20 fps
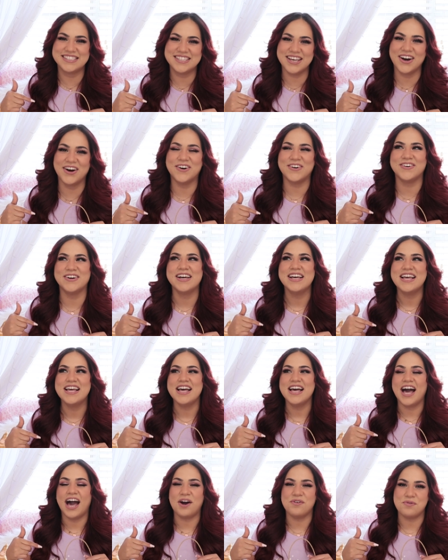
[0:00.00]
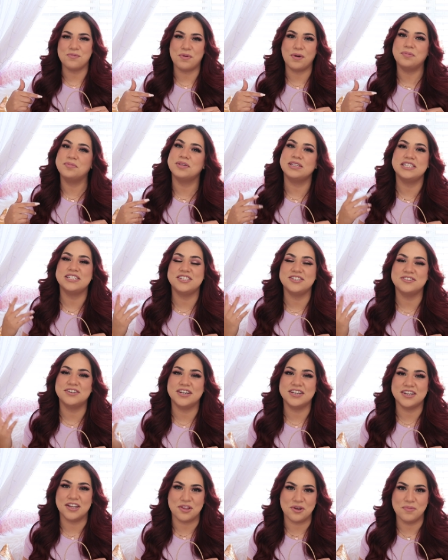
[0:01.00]
so I will probably do
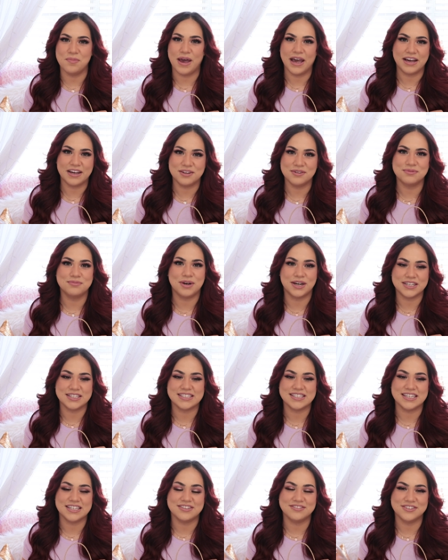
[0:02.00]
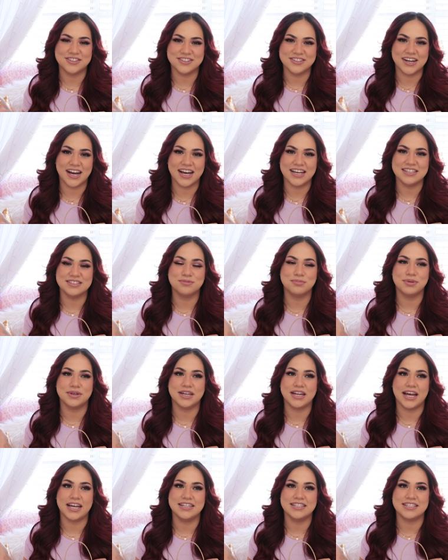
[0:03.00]
another bag unboxing for you guys
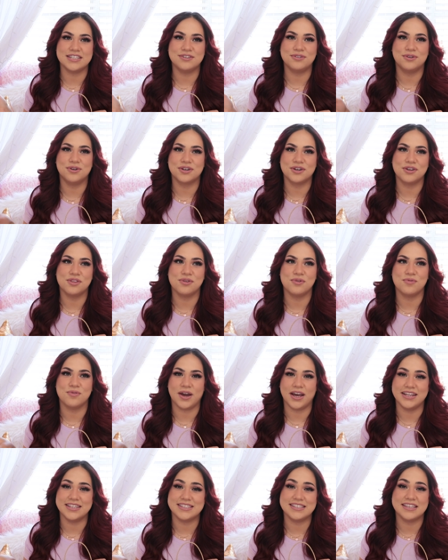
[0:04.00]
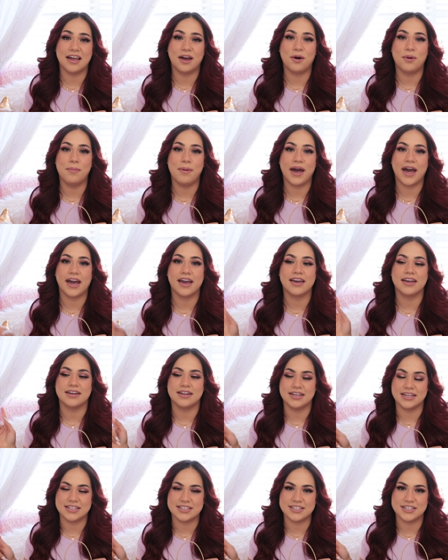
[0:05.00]
but I did order the right style bag and
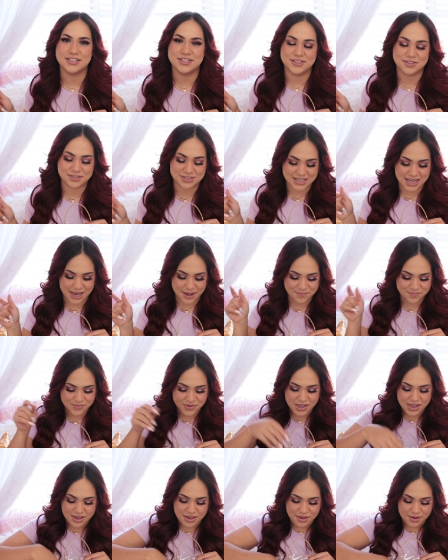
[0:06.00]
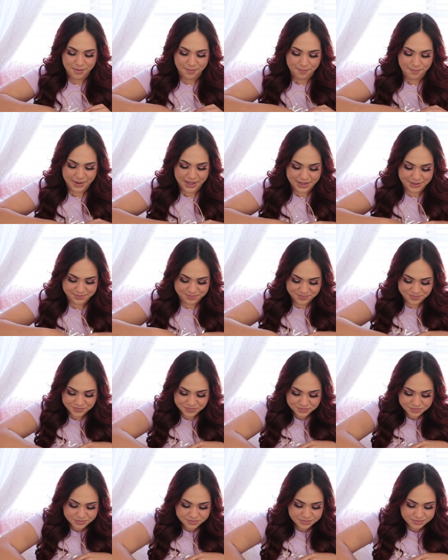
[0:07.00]
it gets here Tuesday but
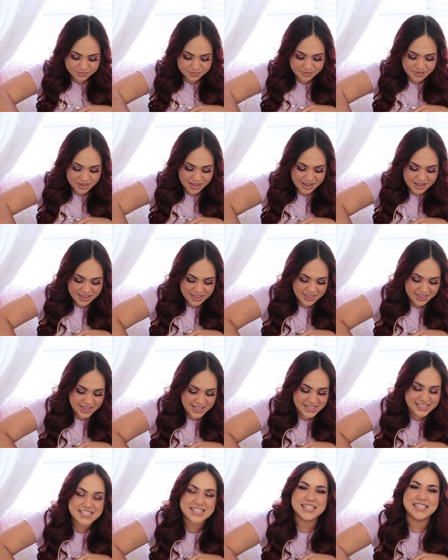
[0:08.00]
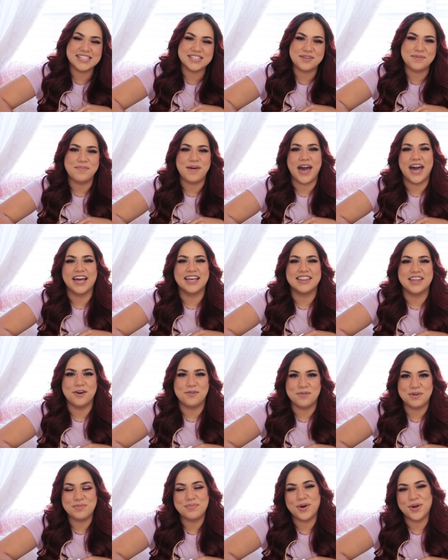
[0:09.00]
this is the bag
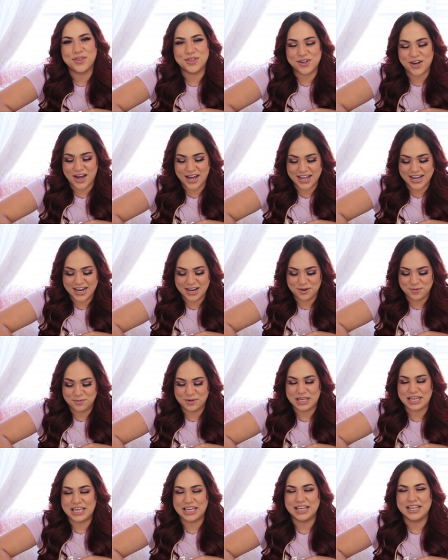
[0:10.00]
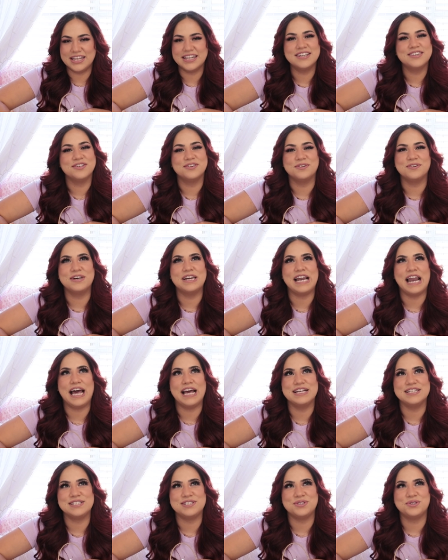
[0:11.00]
that we both got and we
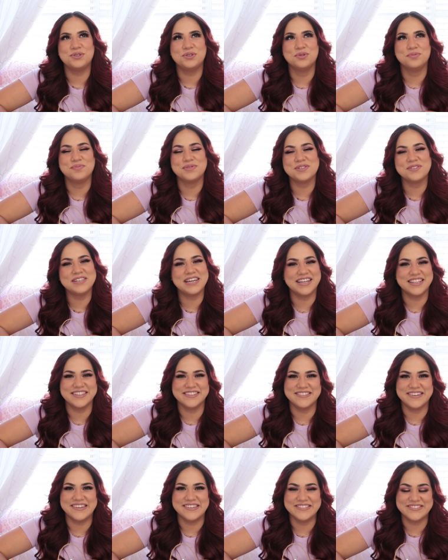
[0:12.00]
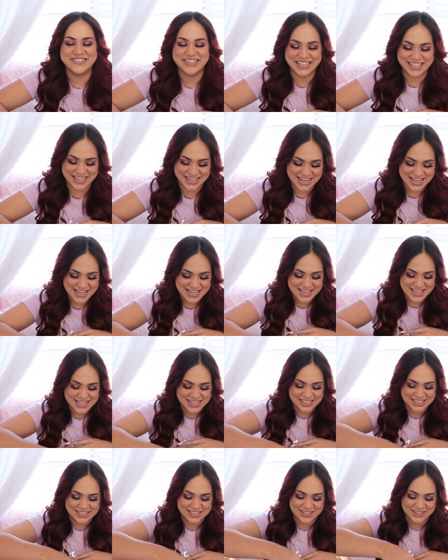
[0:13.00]
realized, oops, we got the wrong one.
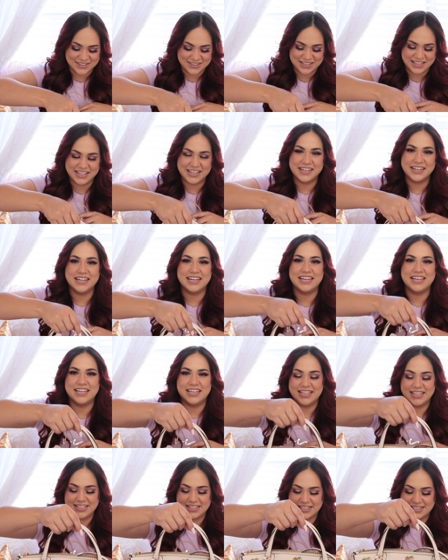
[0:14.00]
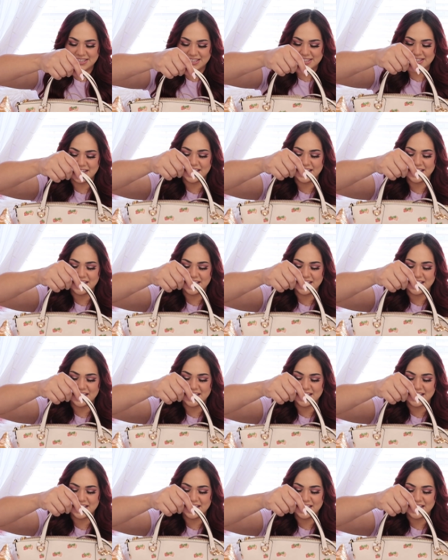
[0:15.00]
So here is